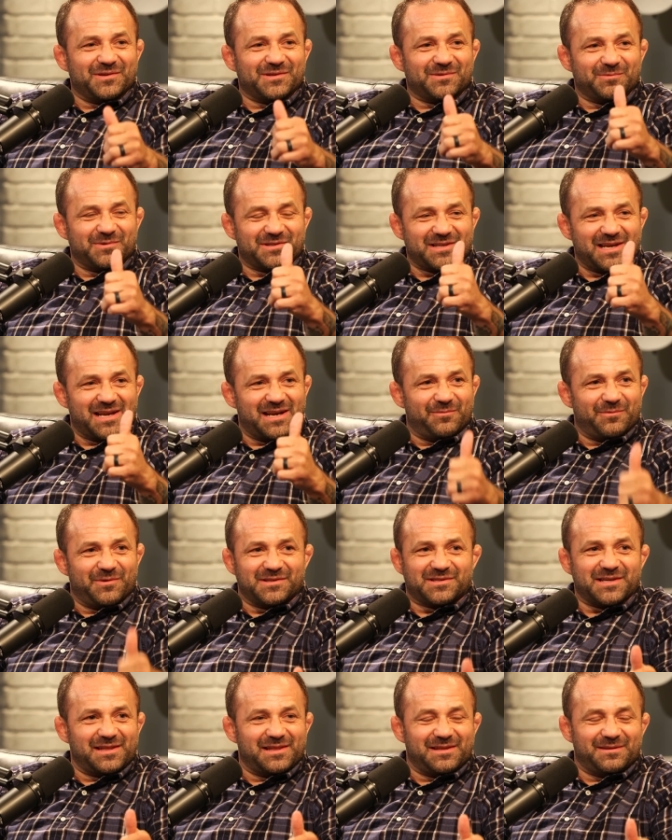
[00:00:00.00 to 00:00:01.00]
We, we, said it. We
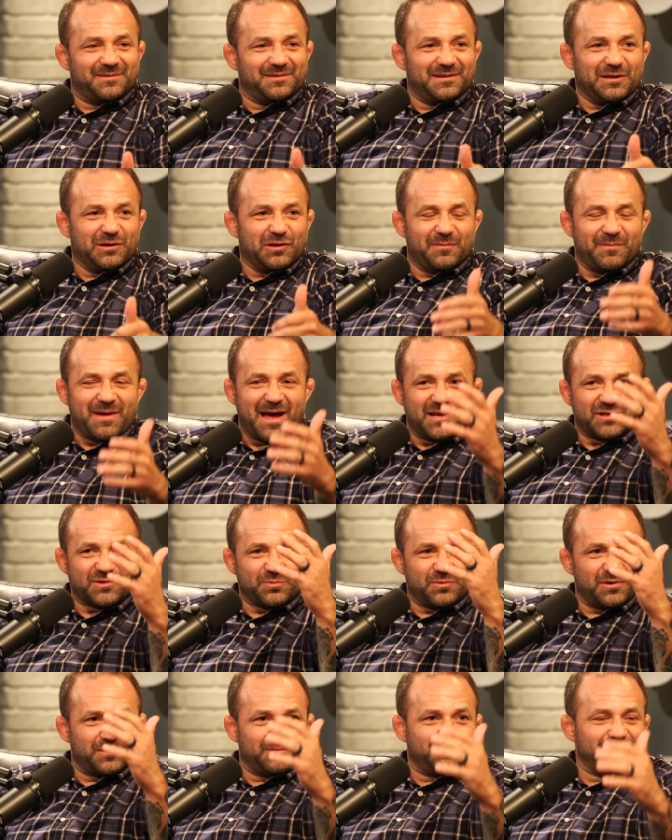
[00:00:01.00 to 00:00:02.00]
said, you know, the masks
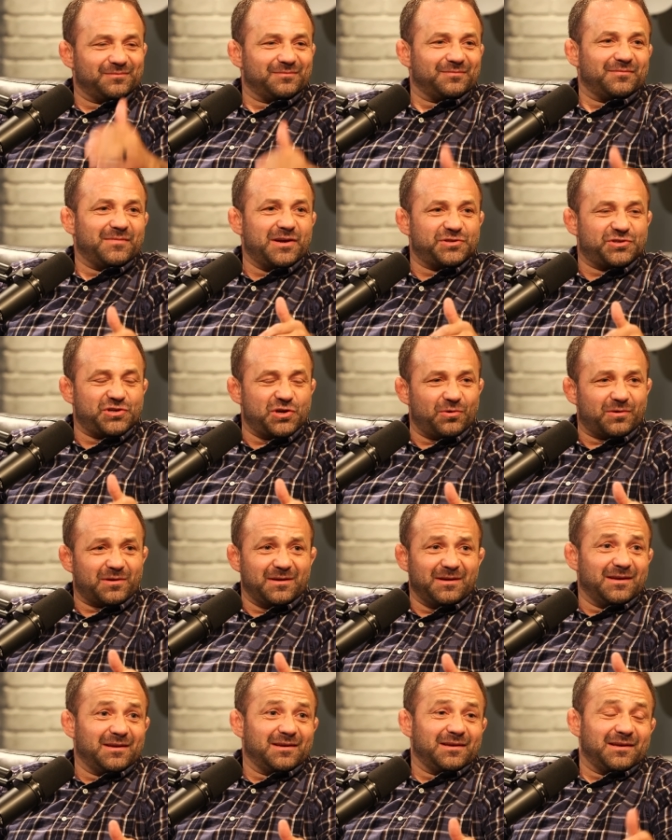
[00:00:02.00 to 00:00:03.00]
were a joke.
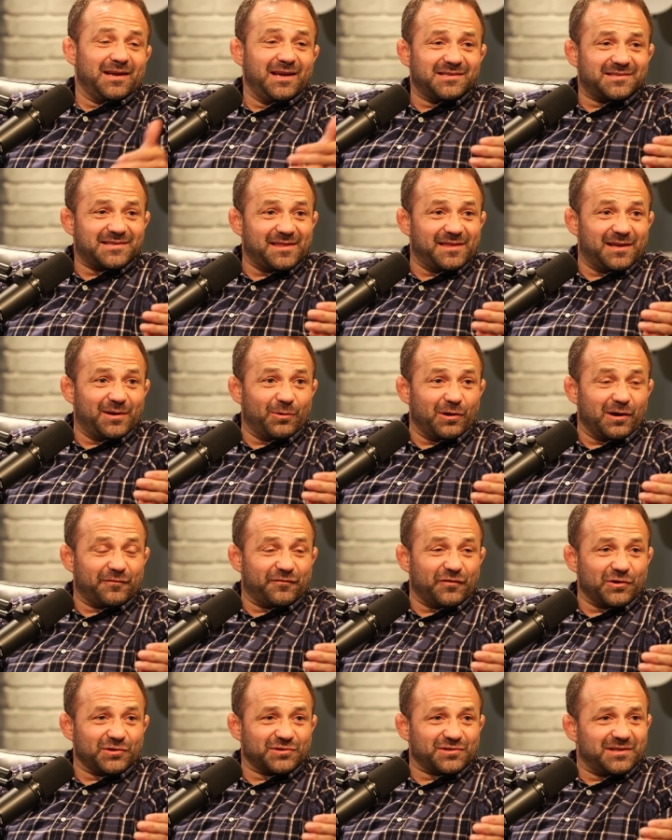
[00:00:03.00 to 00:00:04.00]
He said they were at
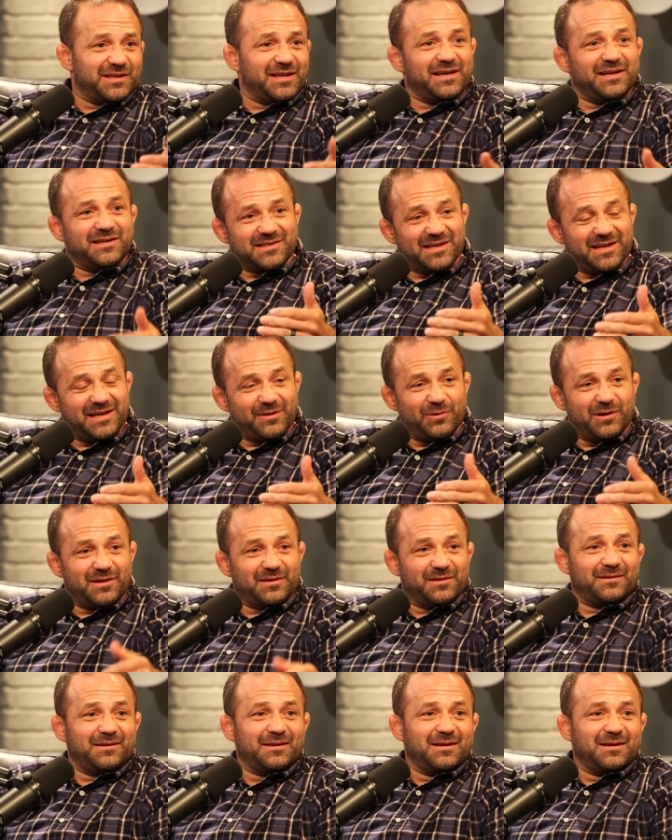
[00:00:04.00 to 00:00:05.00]
first, and then he said he wasn't.